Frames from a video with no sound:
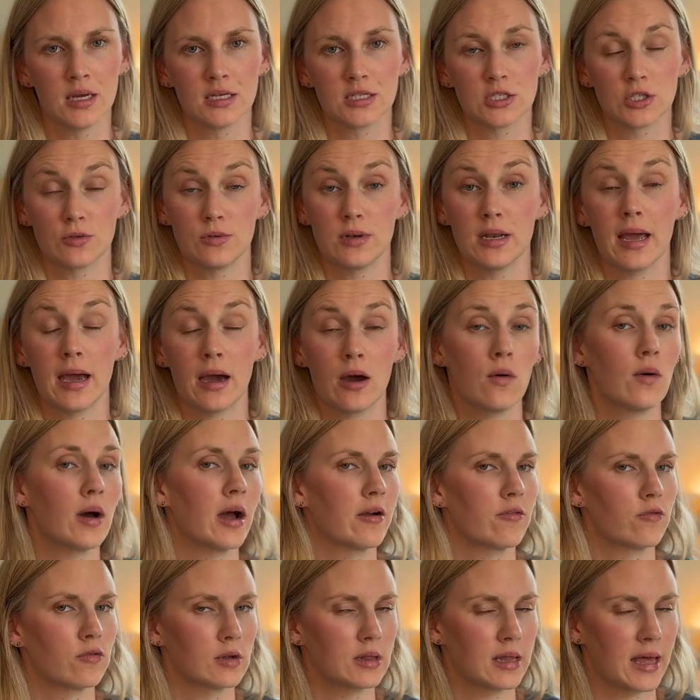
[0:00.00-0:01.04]
So now
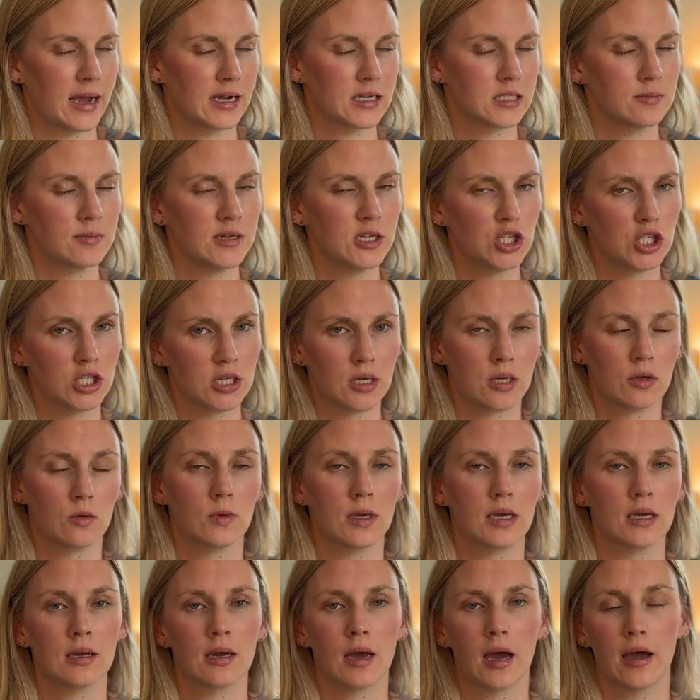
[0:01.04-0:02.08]
I've relaxed my chicken
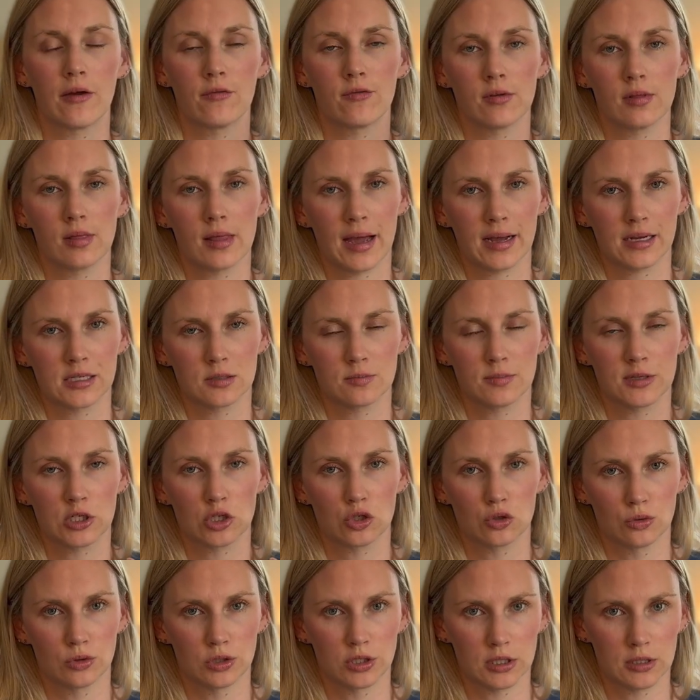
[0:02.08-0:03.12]
wing, I've relaxed my
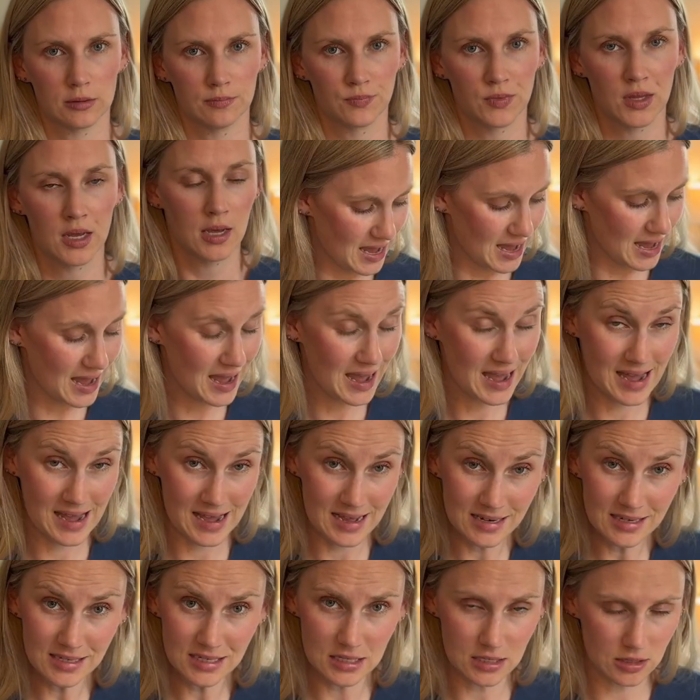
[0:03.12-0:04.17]
shoulder.
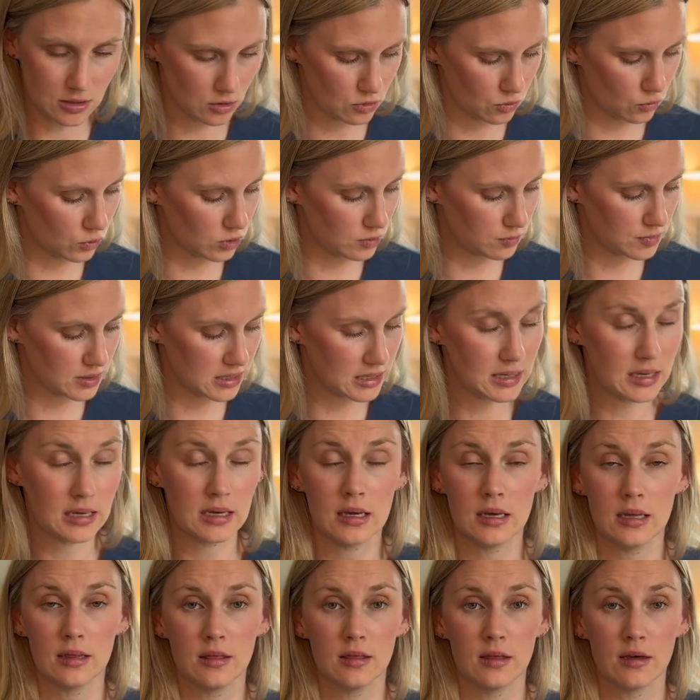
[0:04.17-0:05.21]
Hand would be
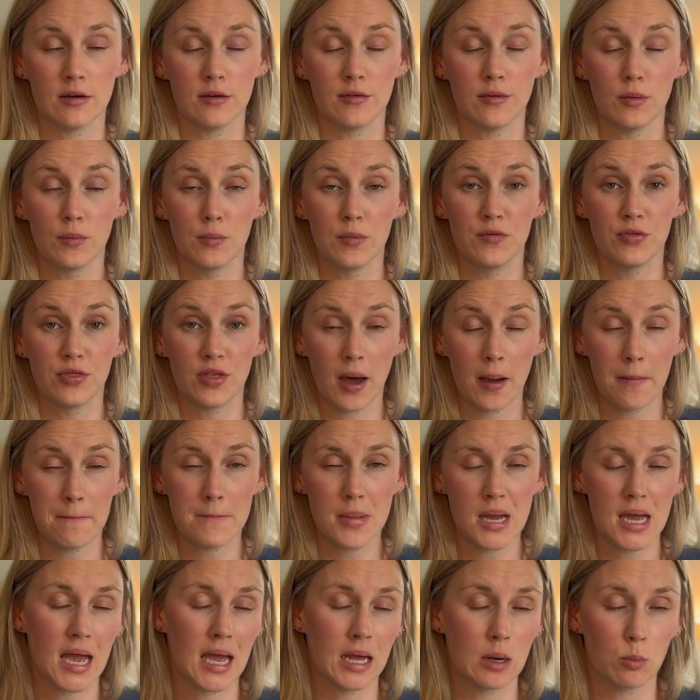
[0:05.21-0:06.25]
the
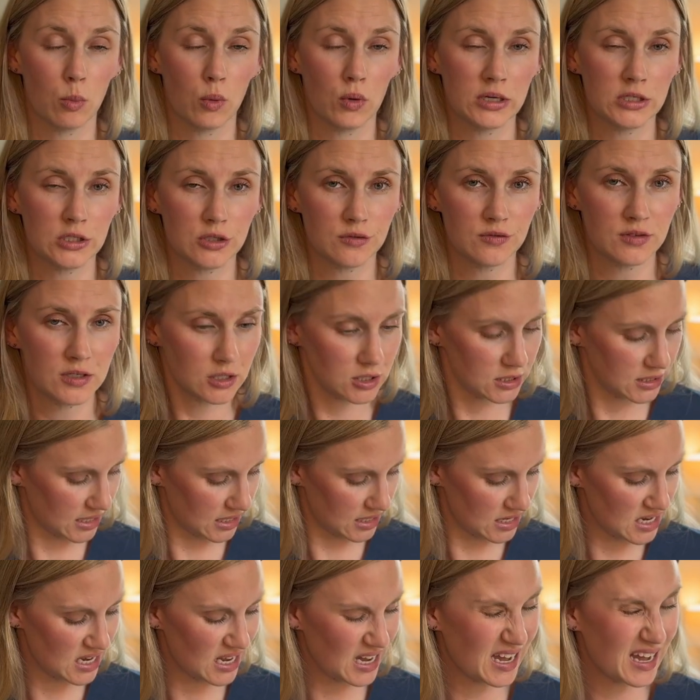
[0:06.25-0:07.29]
thumb and pointer finger
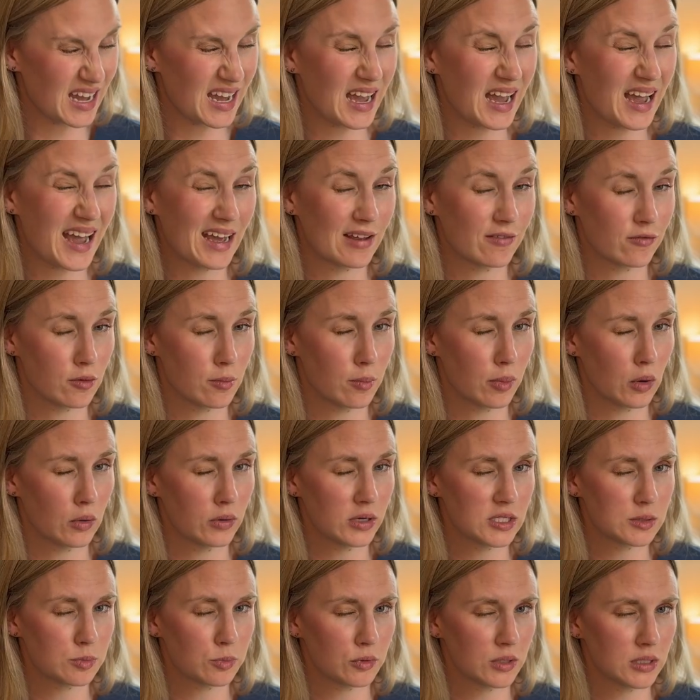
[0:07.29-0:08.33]
technique, and for
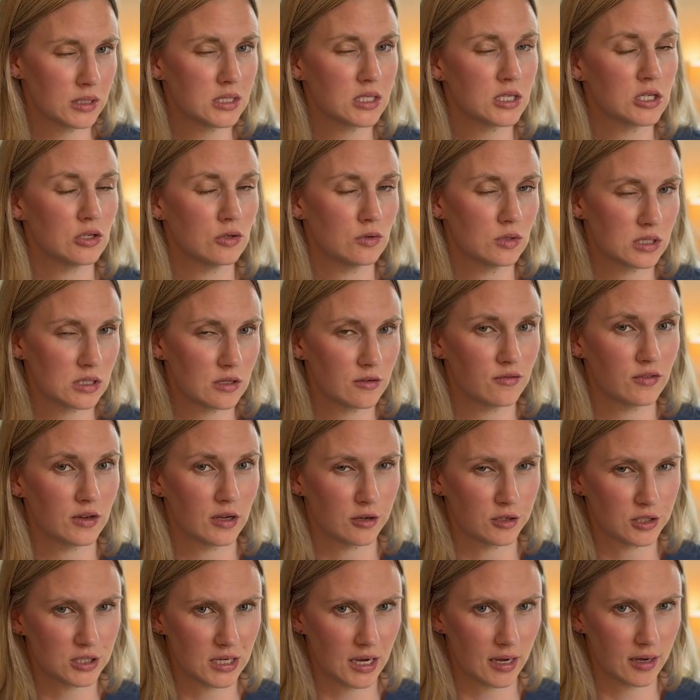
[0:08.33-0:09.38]
bonus points, use the
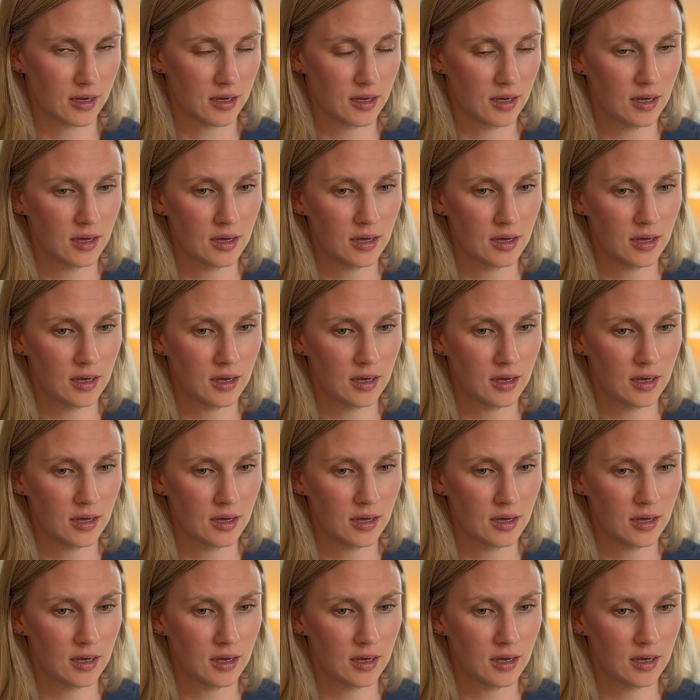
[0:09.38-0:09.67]
finger tuck.